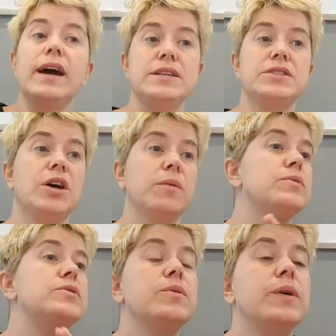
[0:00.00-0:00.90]
I
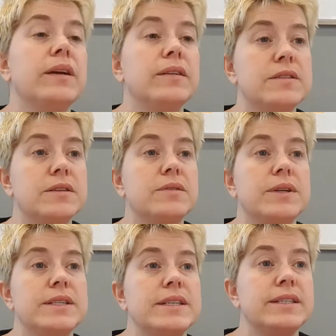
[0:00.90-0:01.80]
stop doing the
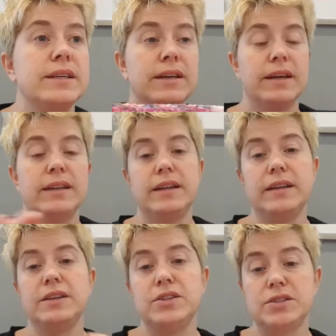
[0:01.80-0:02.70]
decreases, and
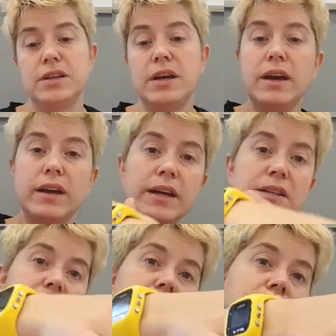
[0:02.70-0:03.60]
then I just
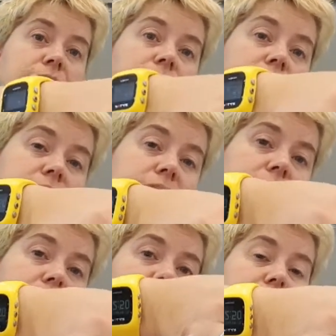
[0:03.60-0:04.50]
continue
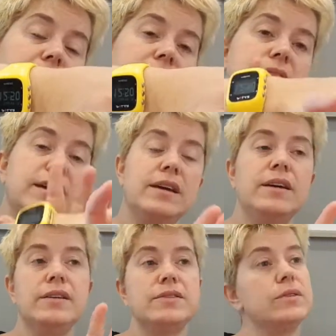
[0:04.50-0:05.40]
until I get
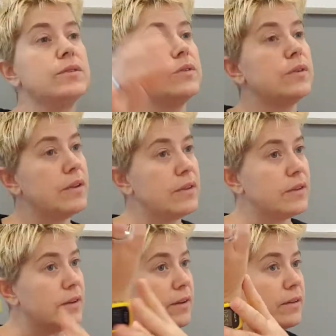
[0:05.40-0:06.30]
to
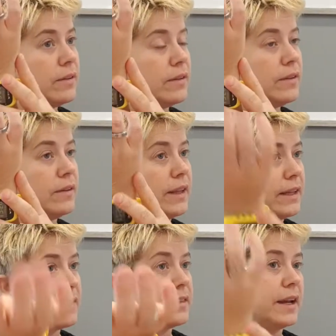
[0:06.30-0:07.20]
the
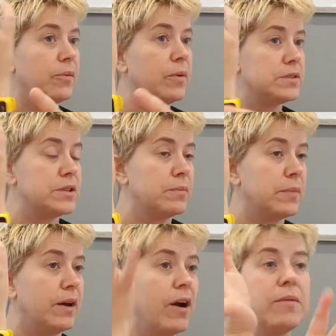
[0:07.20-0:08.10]
length that I want
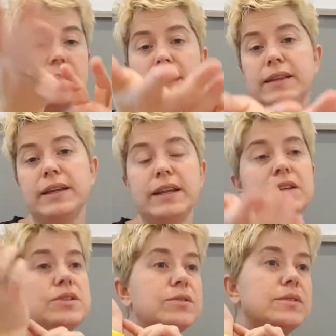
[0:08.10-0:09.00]
on my arm, and then
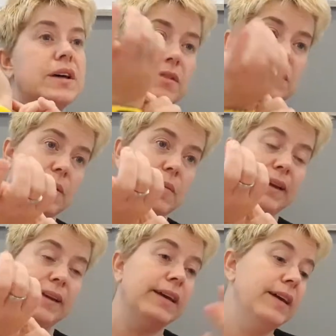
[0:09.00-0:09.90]
I do the
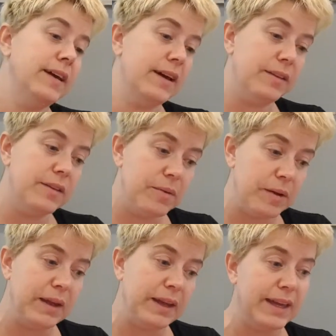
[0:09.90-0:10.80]
ribbing, and the
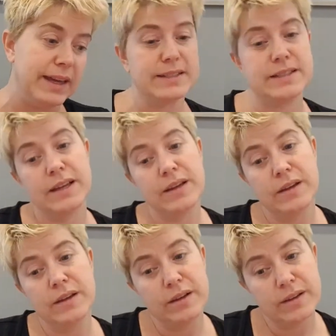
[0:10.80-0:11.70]
ribbing is
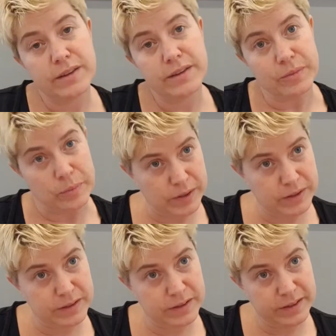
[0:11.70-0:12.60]

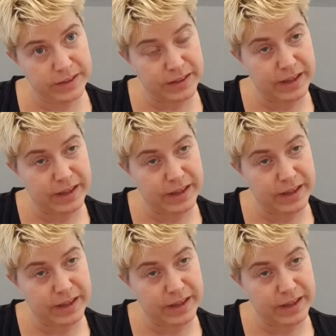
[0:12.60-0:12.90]
1